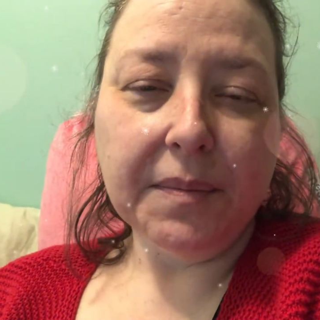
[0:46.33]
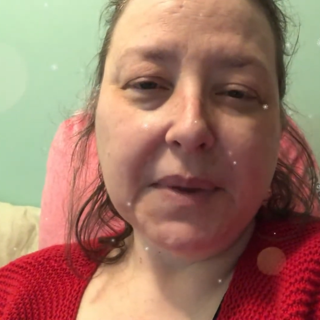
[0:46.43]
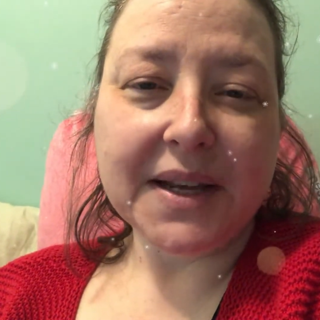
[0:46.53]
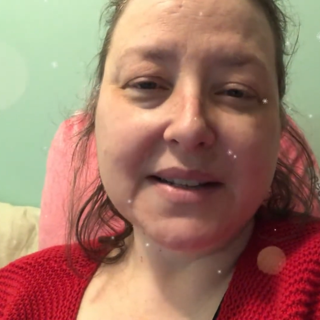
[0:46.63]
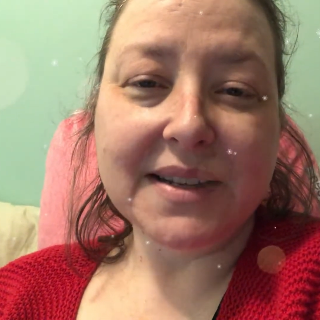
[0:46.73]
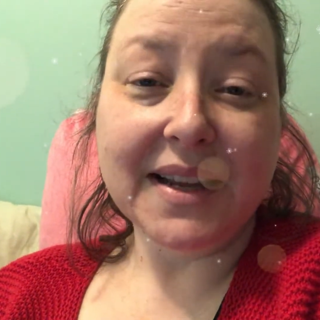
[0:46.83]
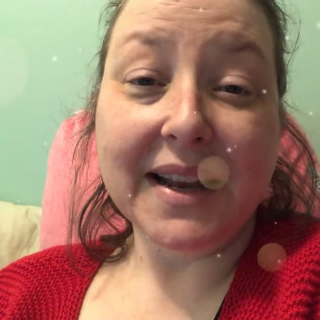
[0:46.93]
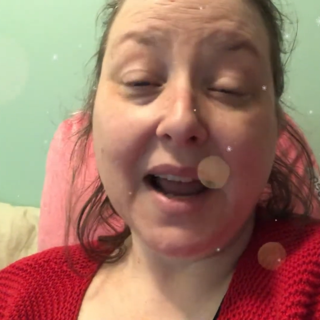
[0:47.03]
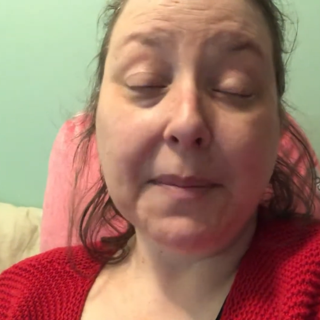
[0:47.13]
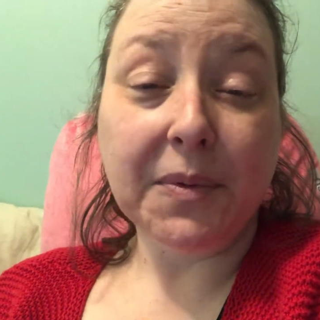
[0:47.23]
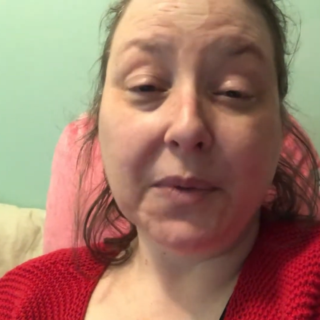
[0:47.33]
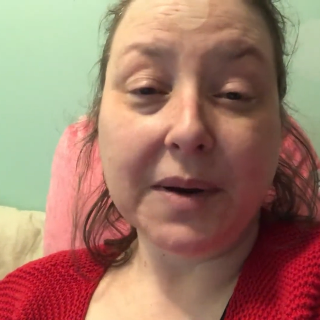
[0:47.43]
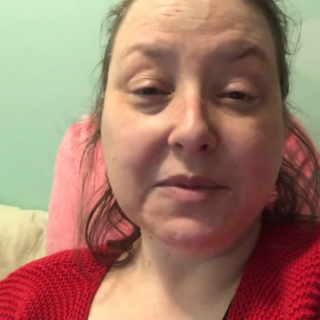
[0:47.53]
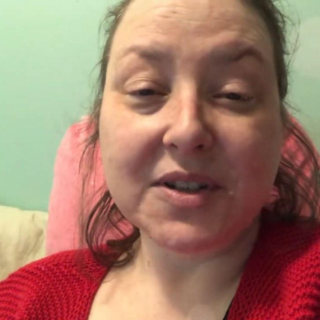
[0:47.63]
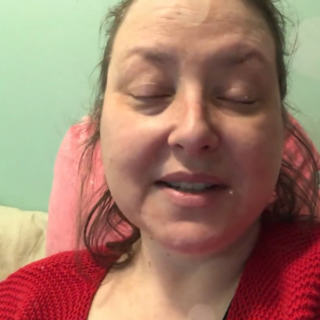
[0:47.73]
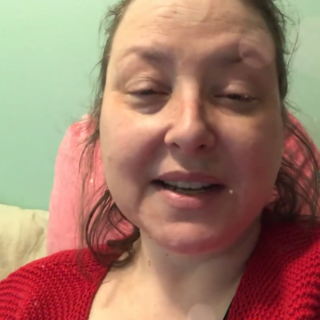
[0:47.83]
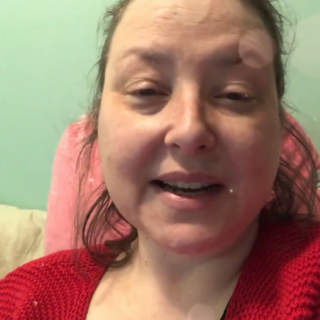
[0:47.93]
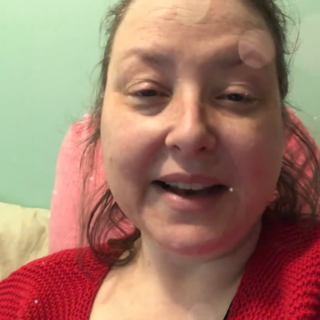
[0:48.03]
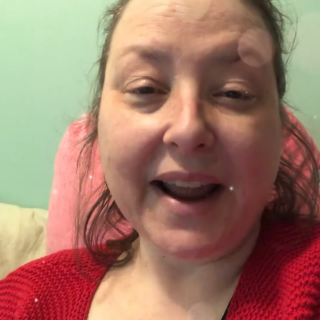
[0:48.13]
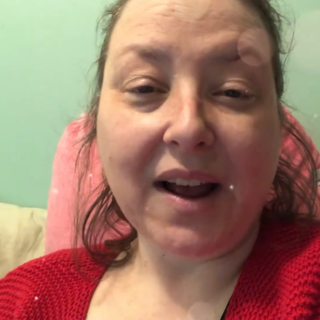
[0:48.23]
because it can happen when I'm just
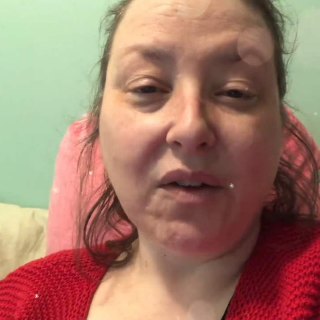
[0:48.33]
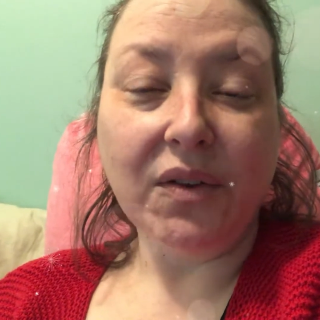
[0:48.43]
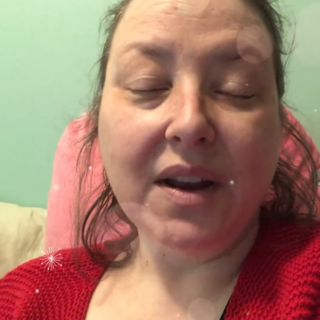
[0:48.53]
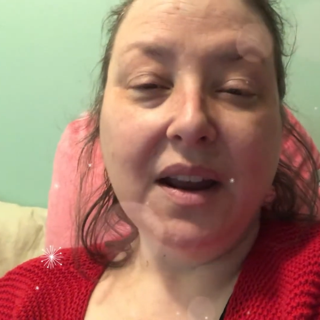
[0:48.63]
sitting down.